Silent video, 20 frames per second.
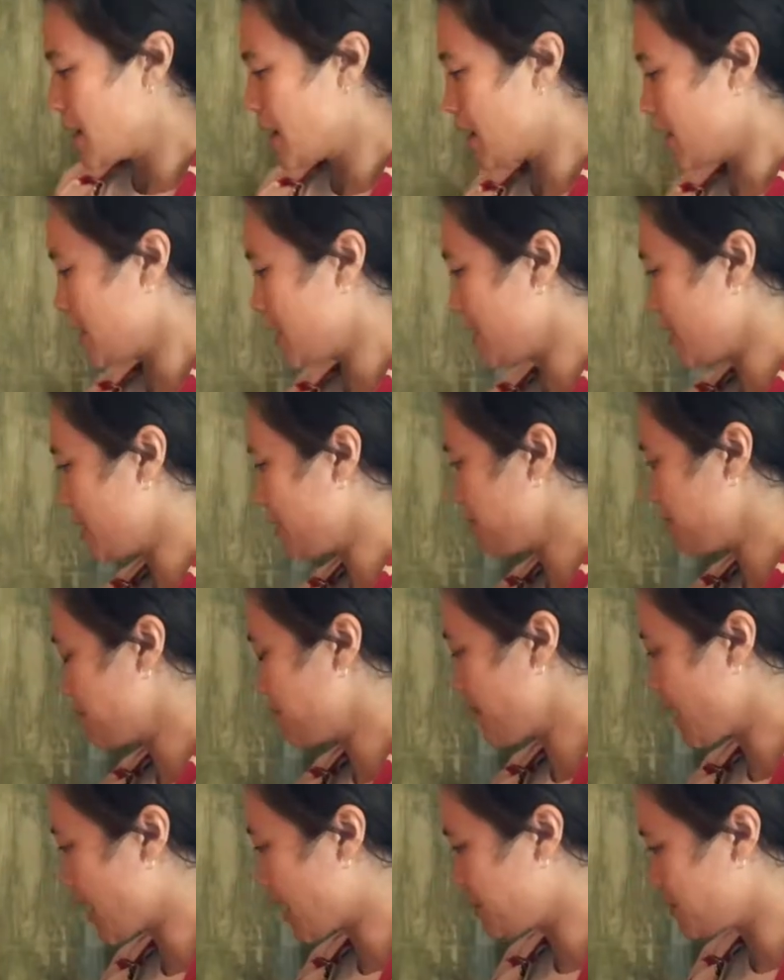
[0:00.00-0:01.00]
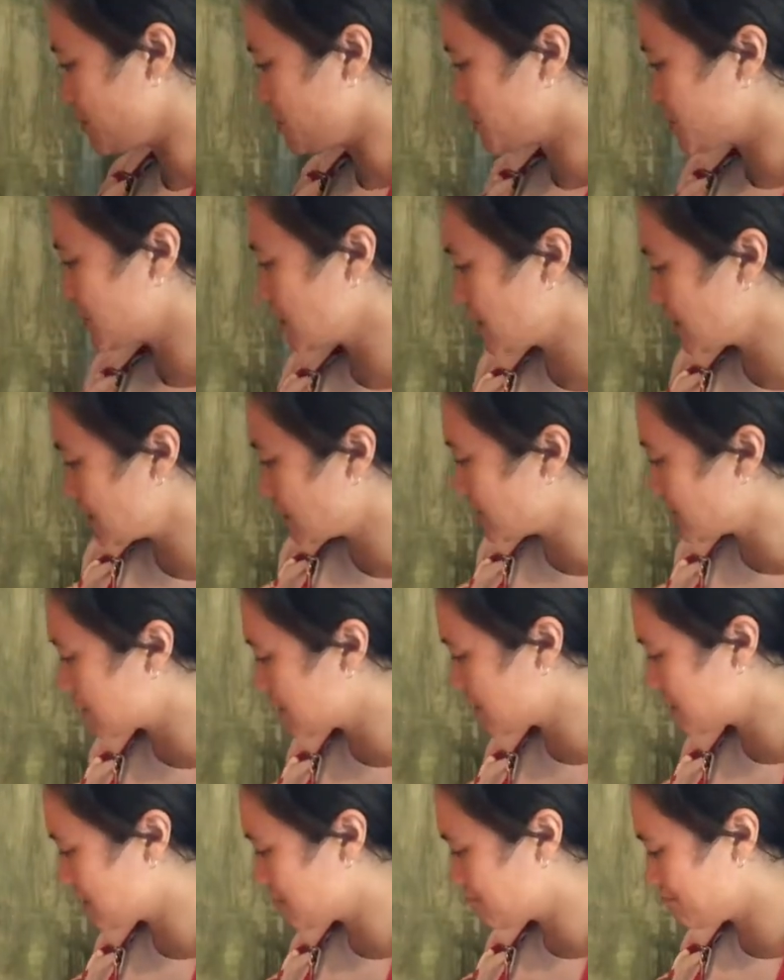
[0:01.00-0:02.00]
I'm using
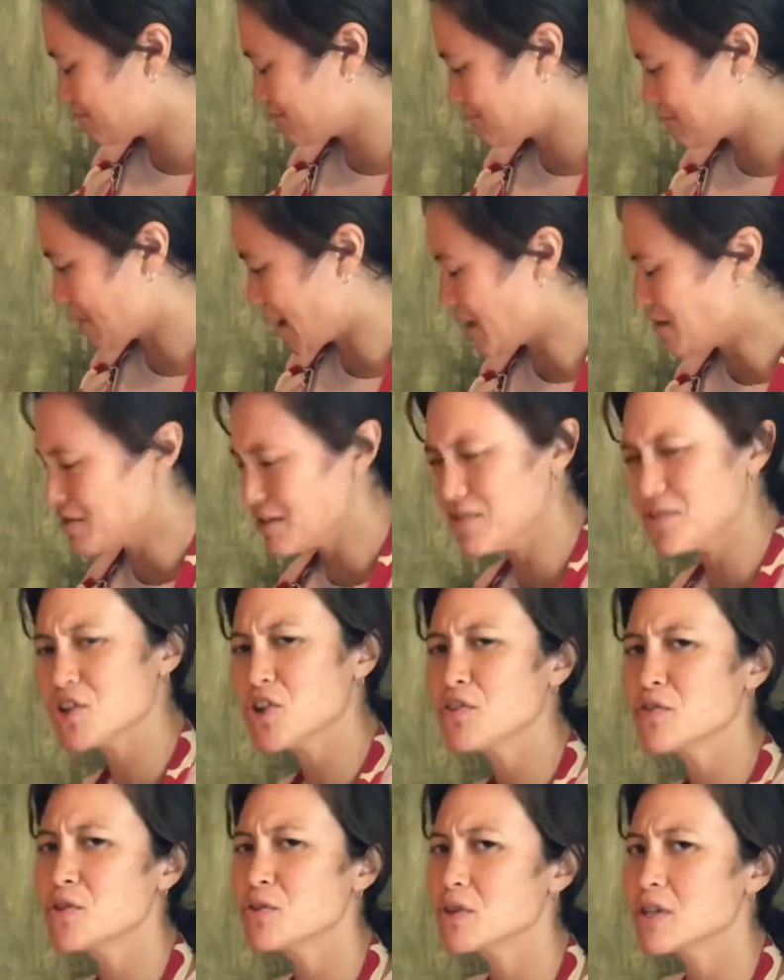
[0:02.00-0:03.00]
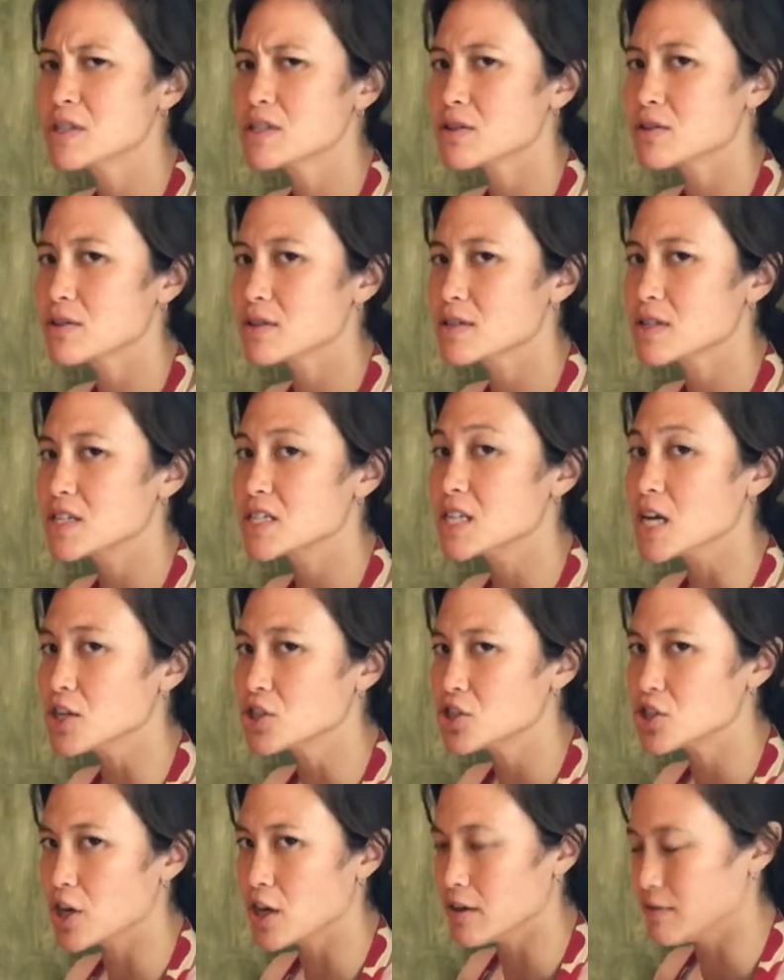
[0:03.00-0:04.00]
this, I don't even know if you consider this a
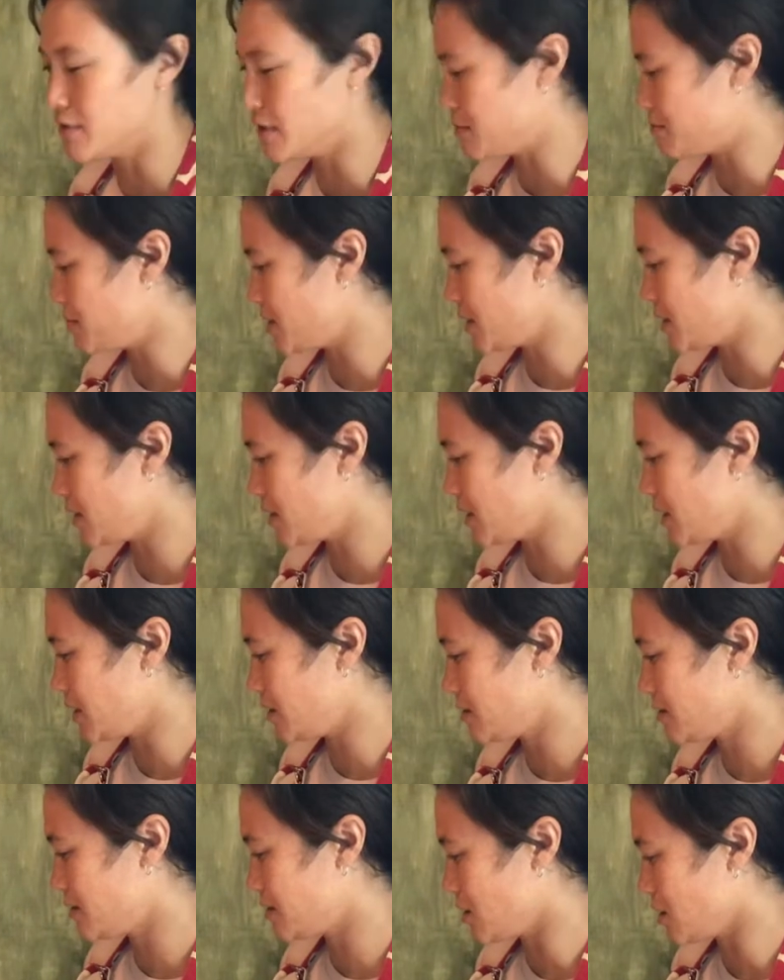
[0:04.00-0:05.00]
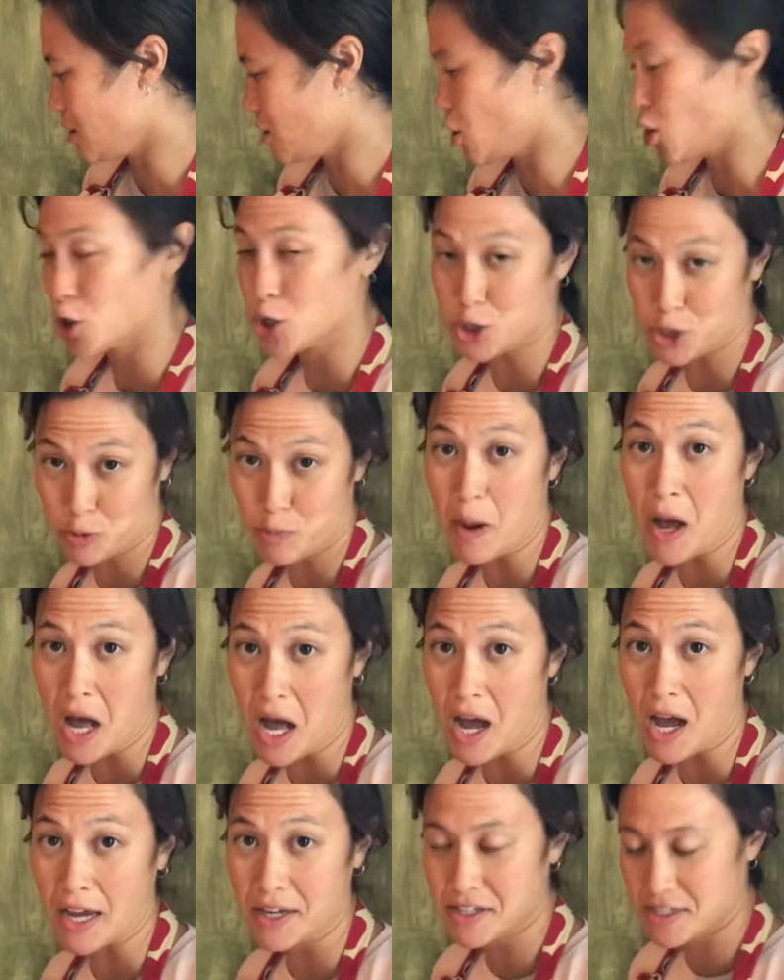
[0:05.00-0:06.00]
Dutch oven, but it's a large
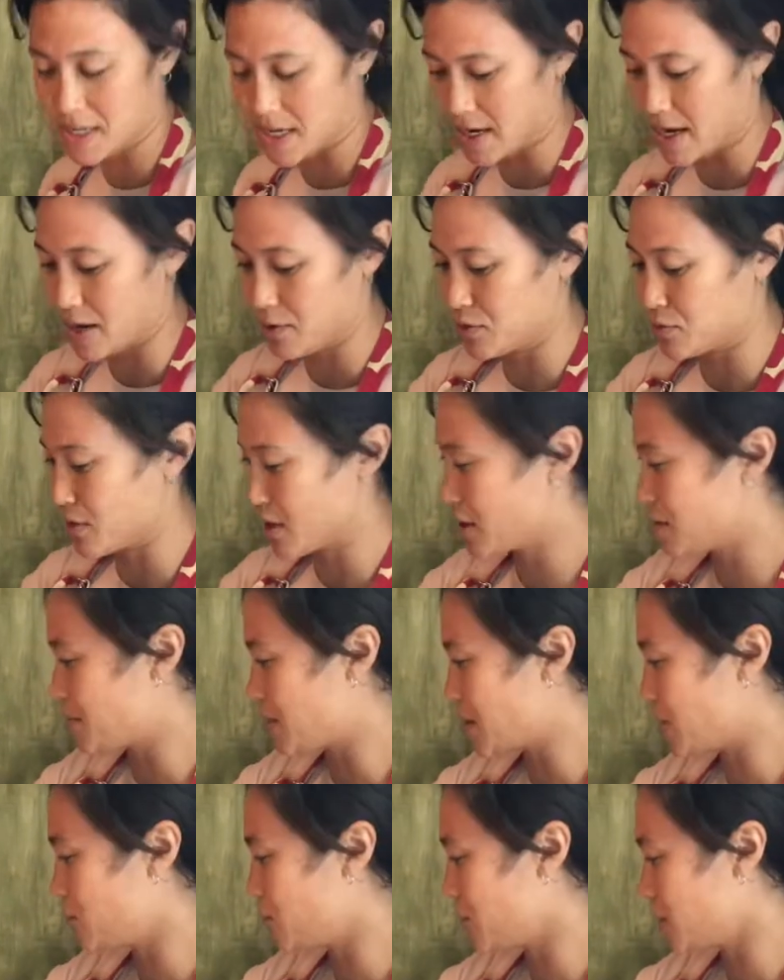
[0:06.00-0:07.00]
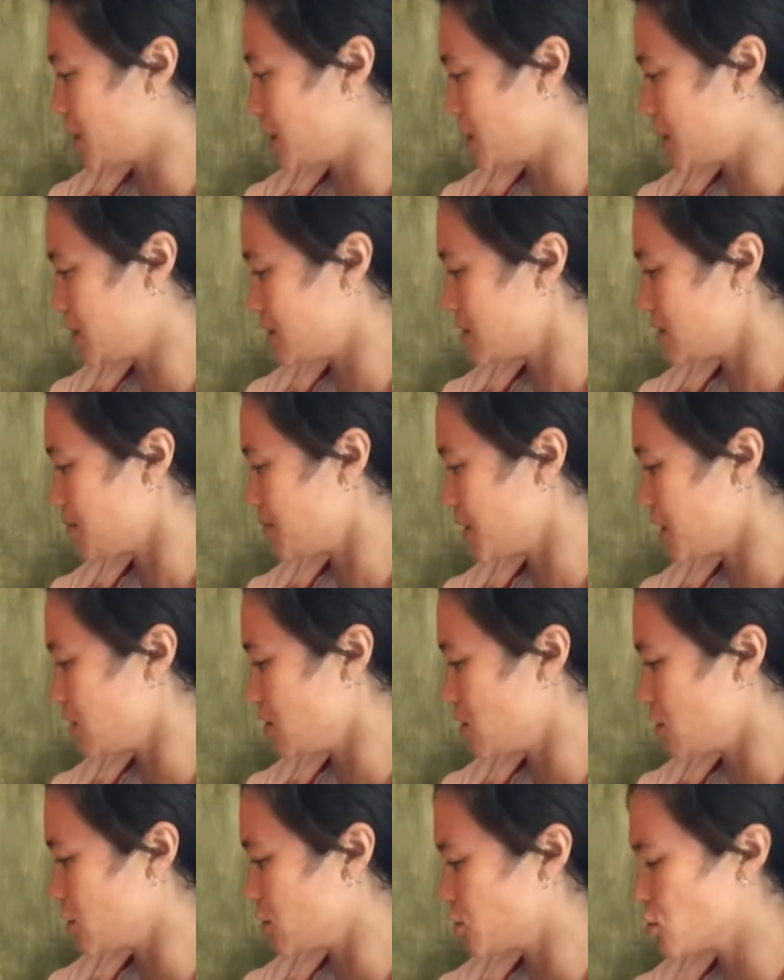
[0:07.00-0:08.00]
pot, and I would recommend cooking in something
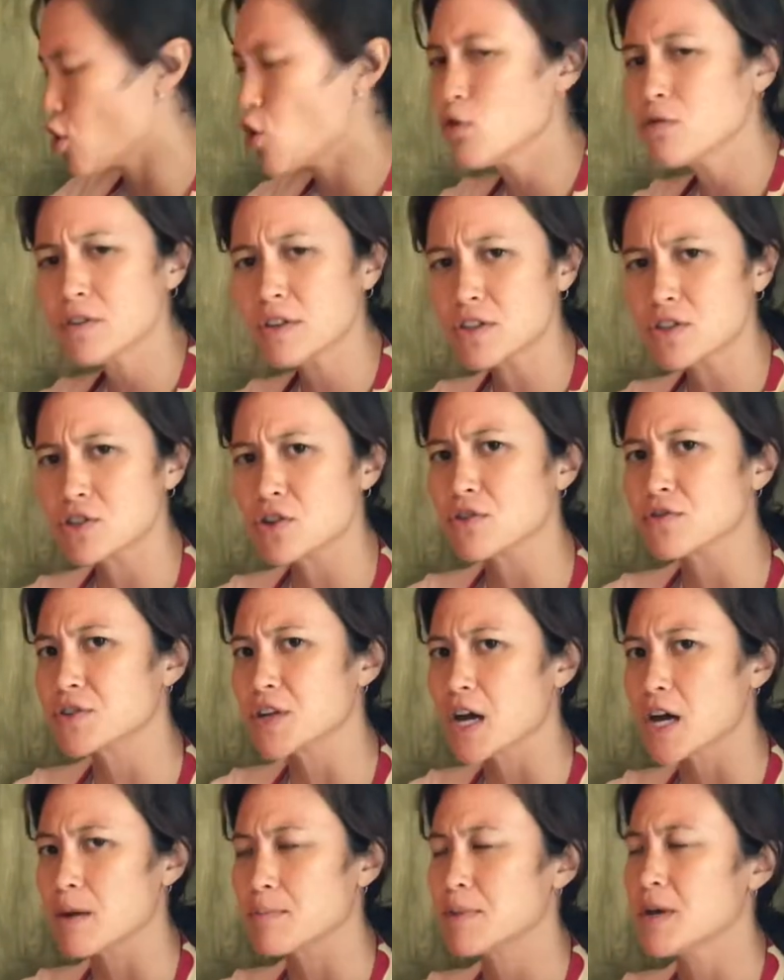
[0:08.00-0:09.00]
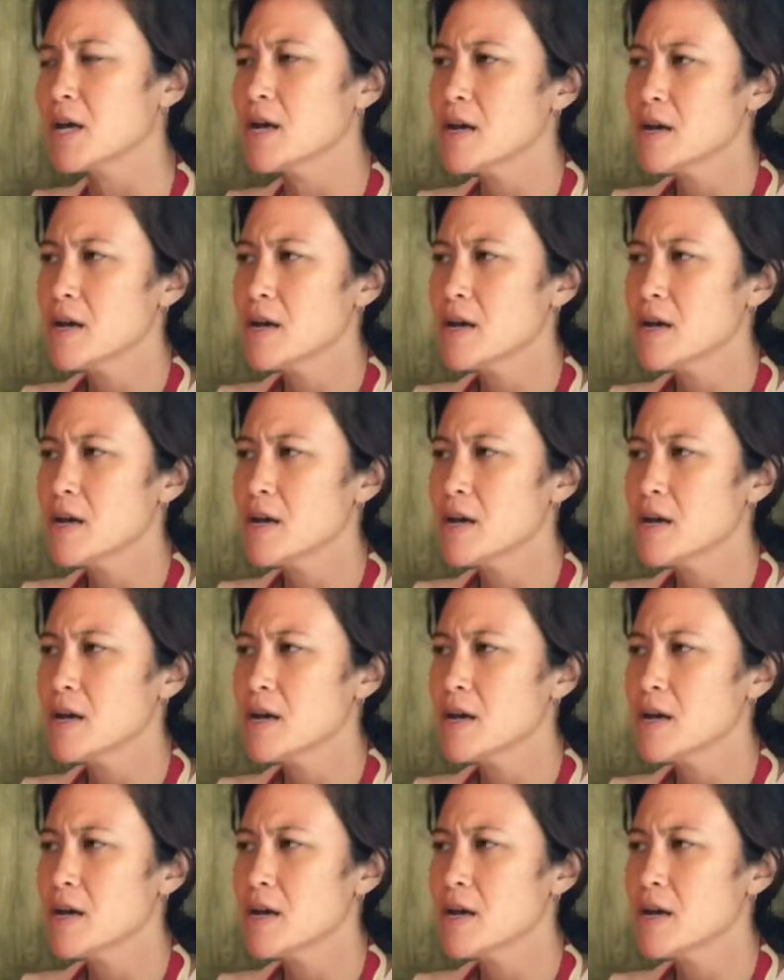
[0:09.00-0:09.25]
large over the stove top.